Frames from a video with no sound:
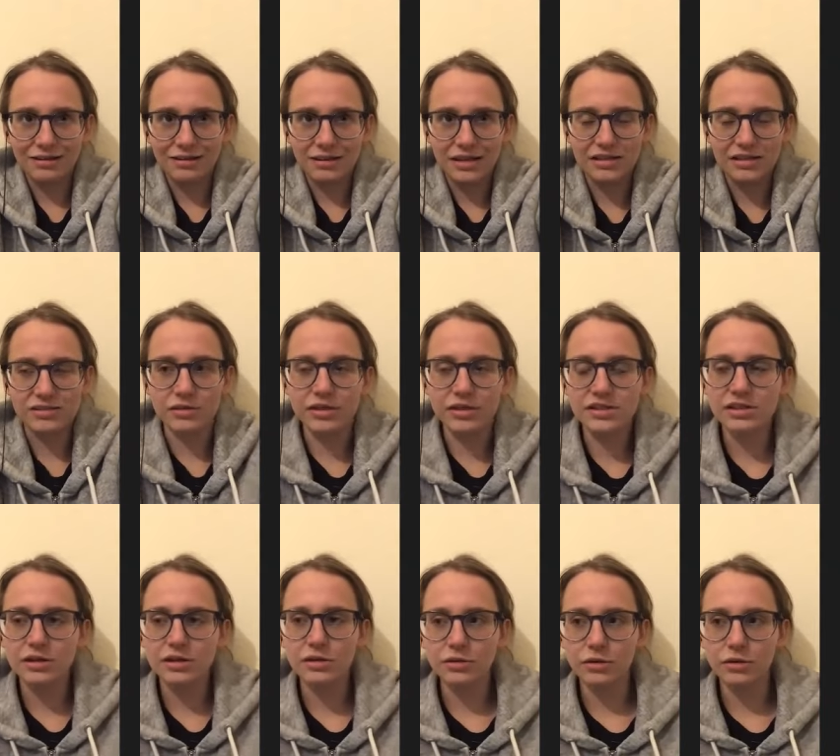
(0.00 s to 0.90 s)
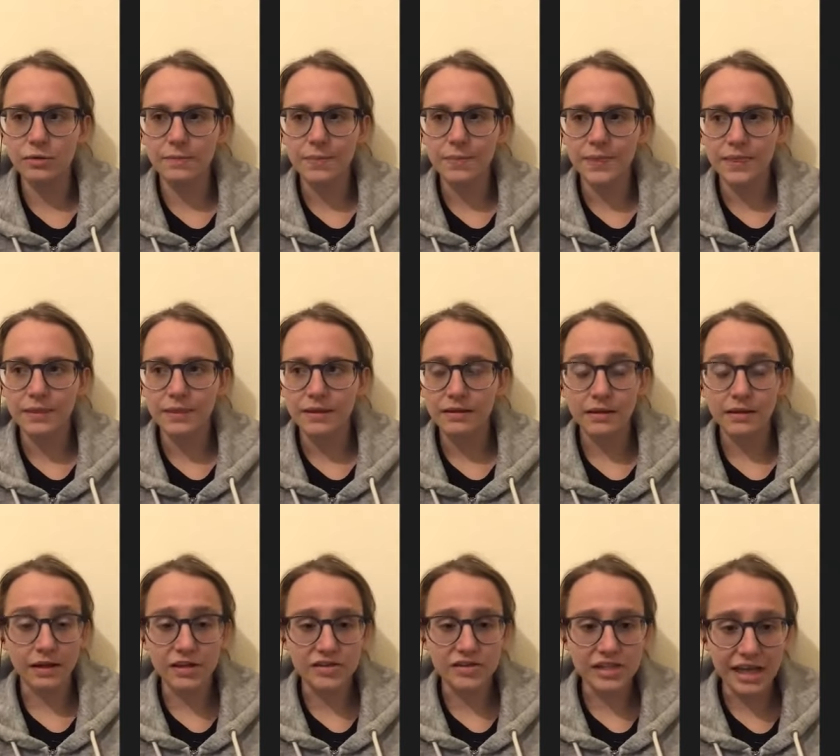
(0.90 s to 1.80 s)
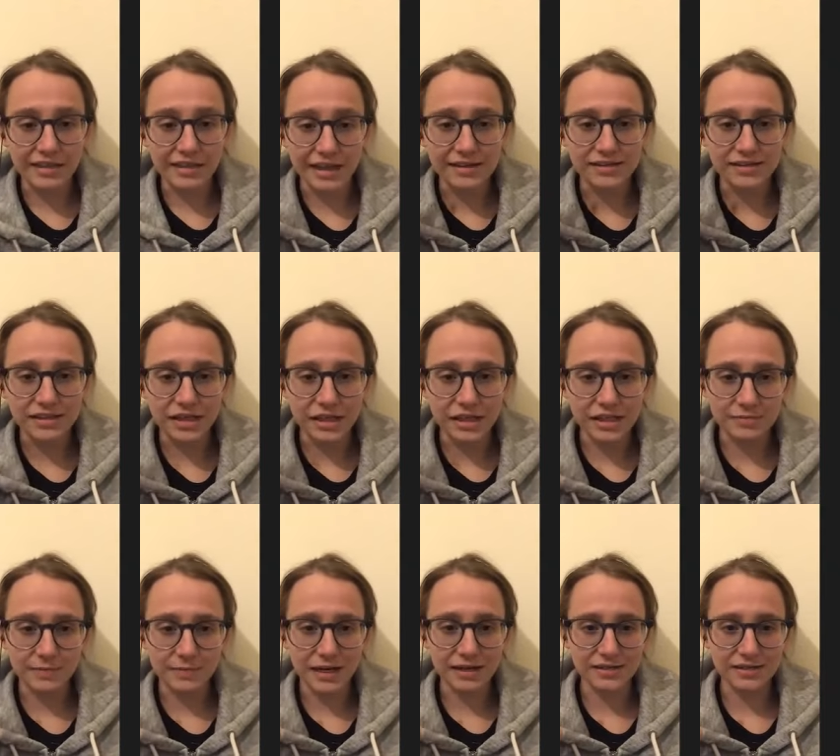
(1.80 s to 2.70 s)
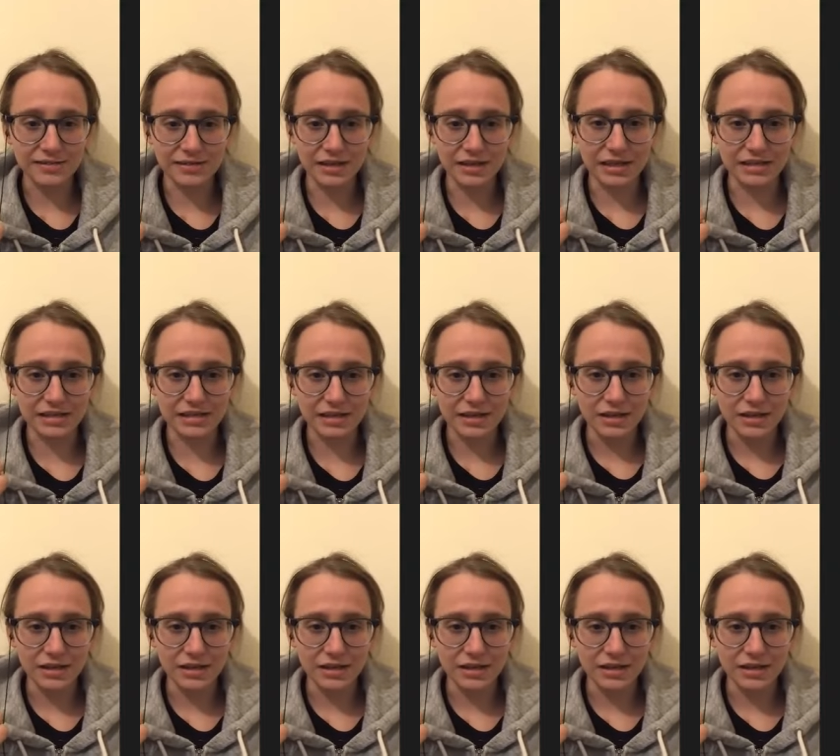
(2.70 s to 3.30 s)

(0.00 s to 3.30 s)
it's not until, like you say, that seed is planted